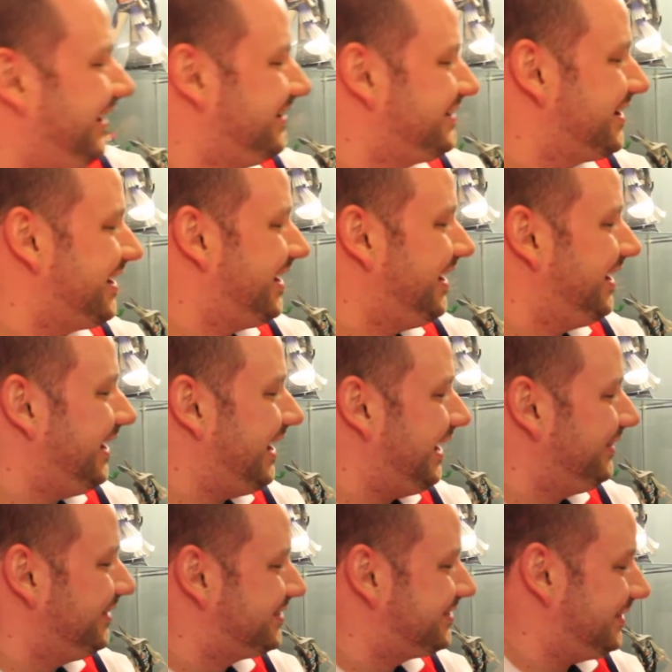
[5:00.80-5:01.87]

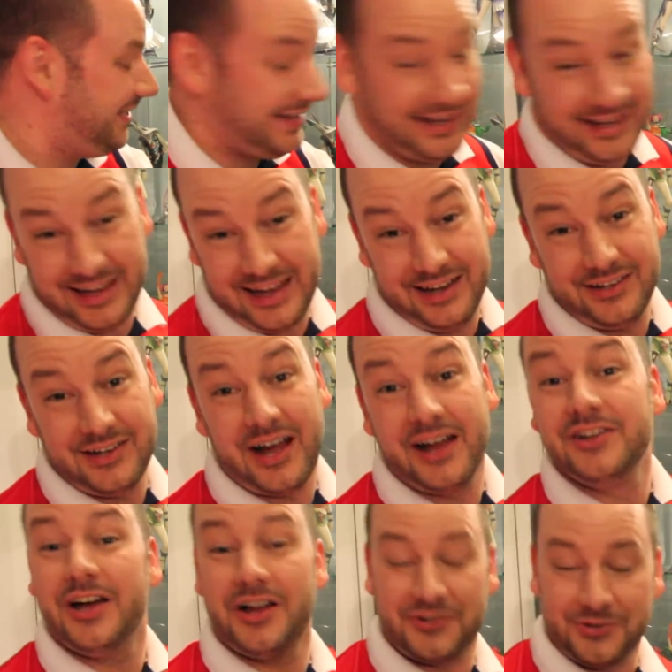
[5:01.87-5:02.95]
this again,
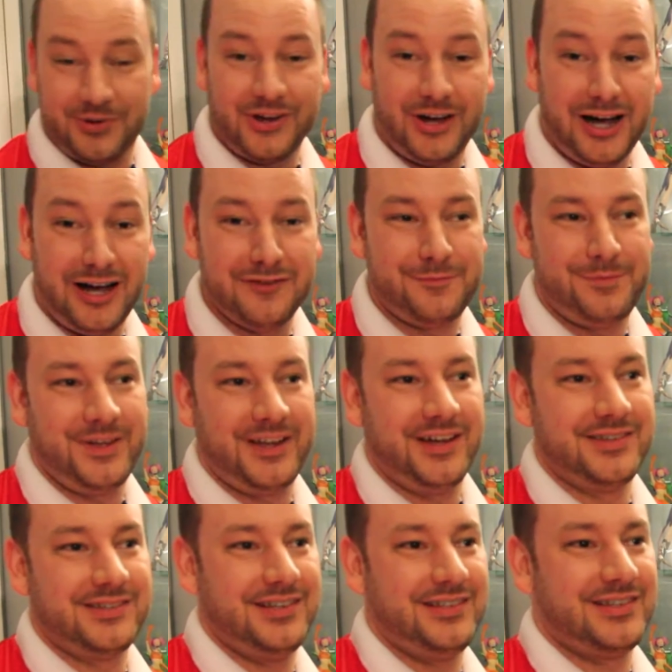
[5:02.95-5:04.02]
not showing off
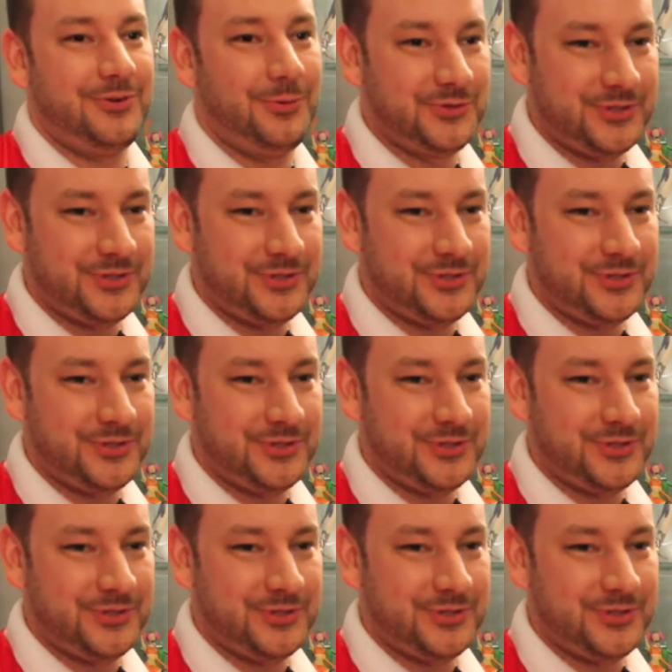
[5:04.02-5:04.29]
because it's almost